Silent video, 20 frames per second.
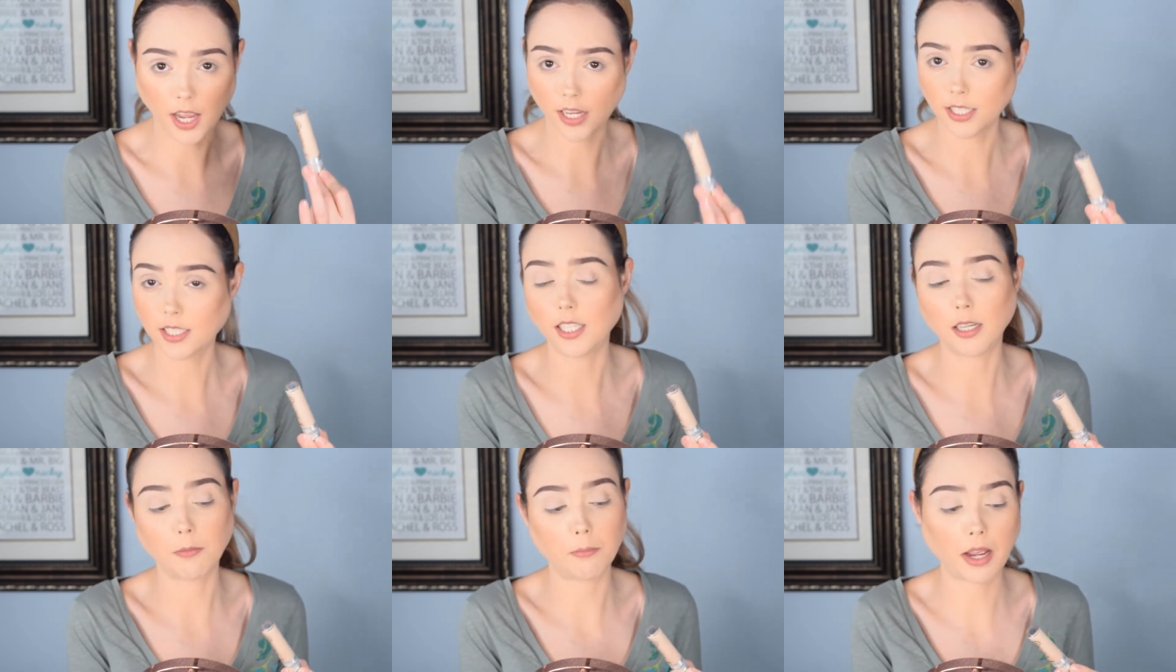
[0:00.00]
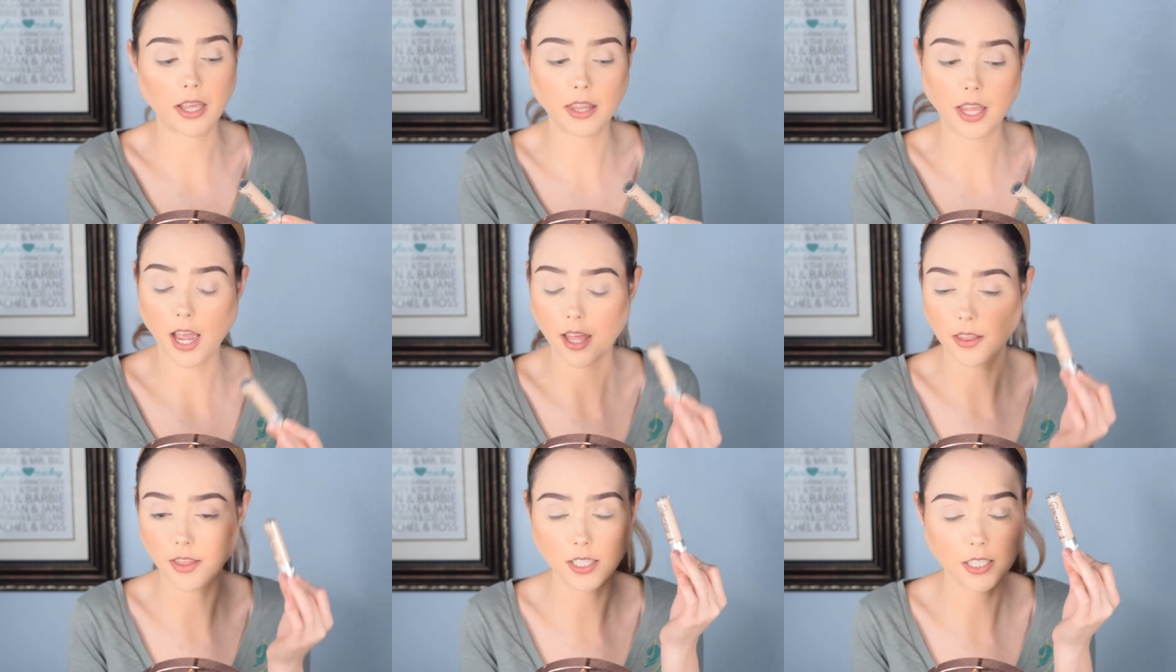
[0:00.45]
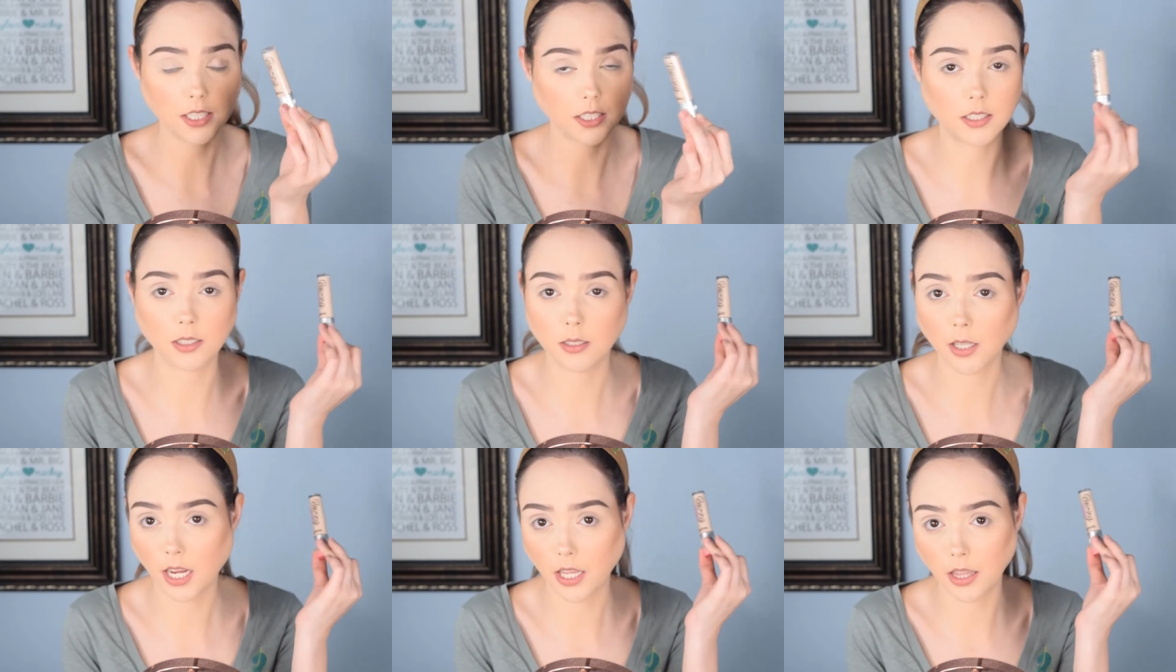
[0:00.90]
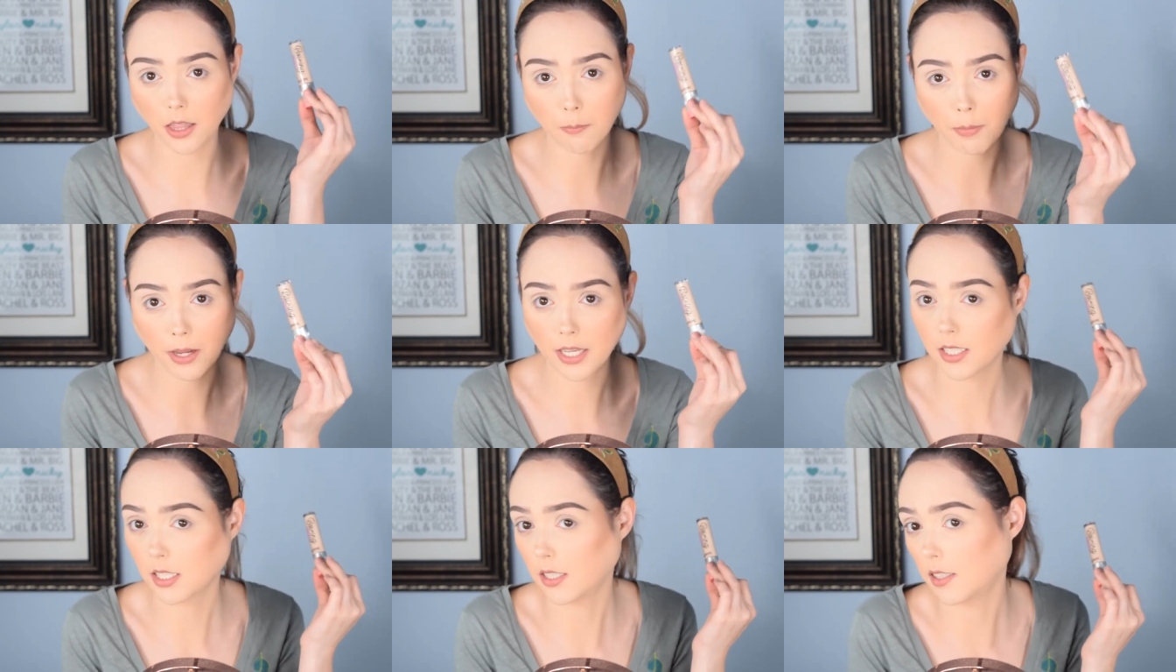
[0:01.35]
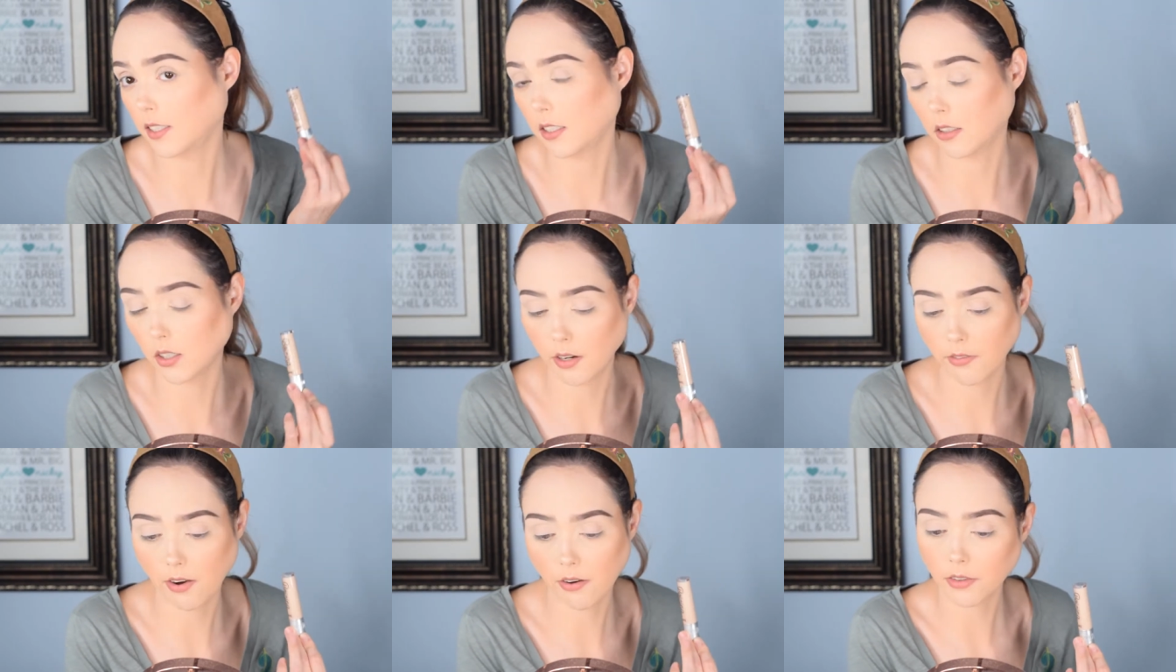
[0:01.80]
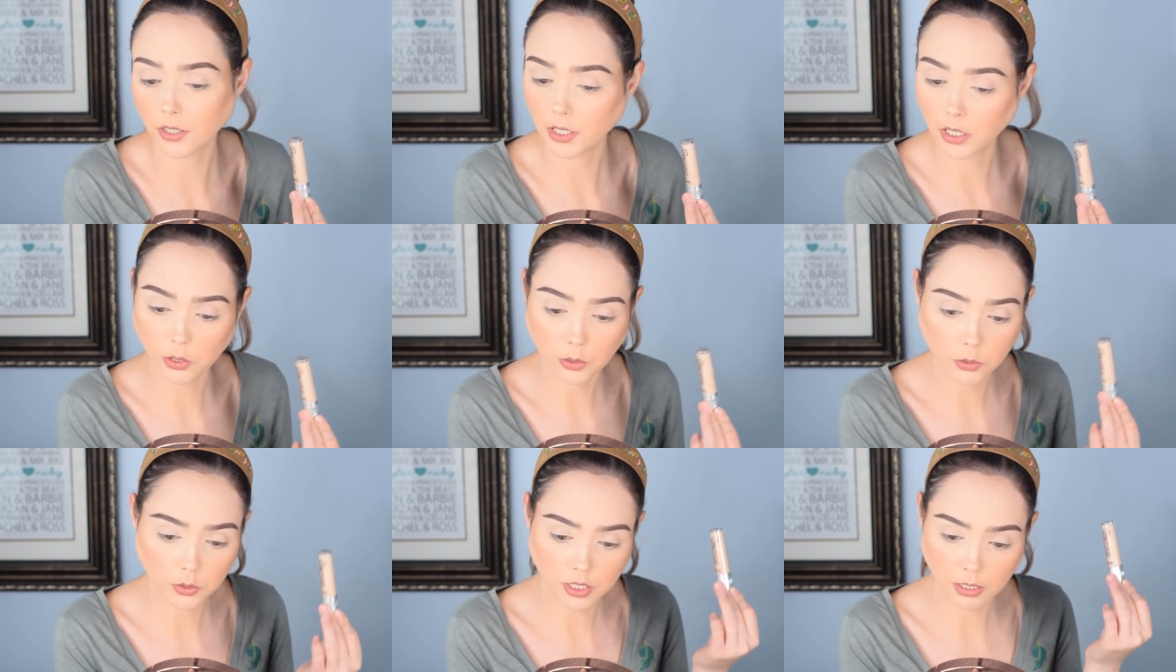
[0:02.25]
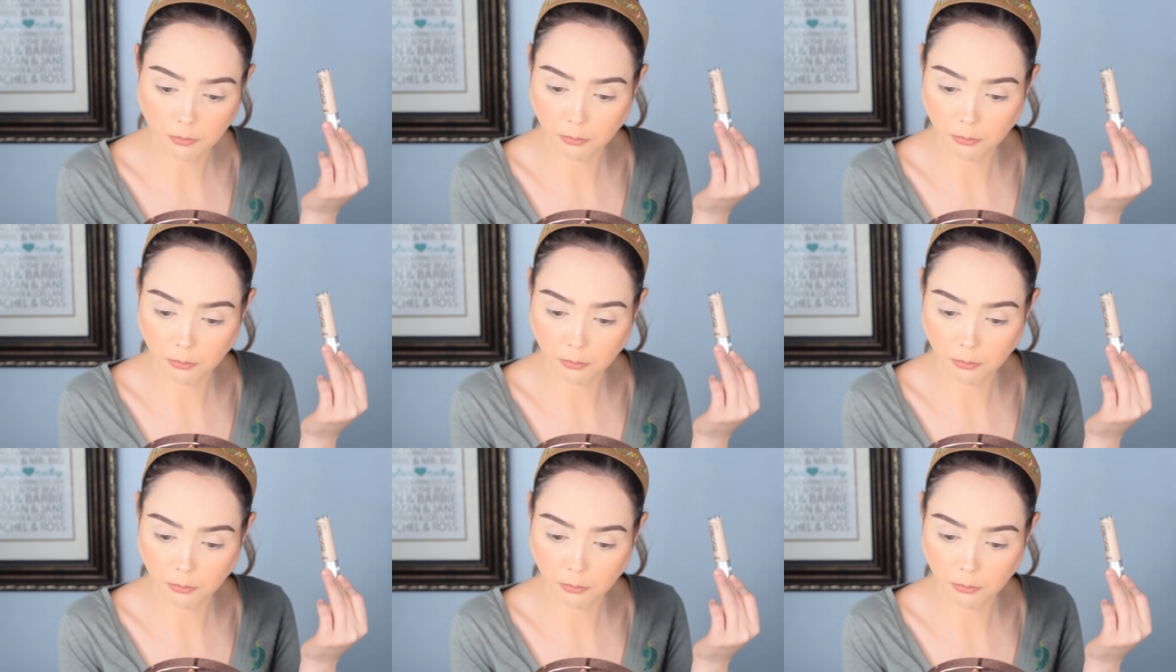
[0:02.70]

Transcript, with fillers: I stand by that. This is like the best concealer I've ever used.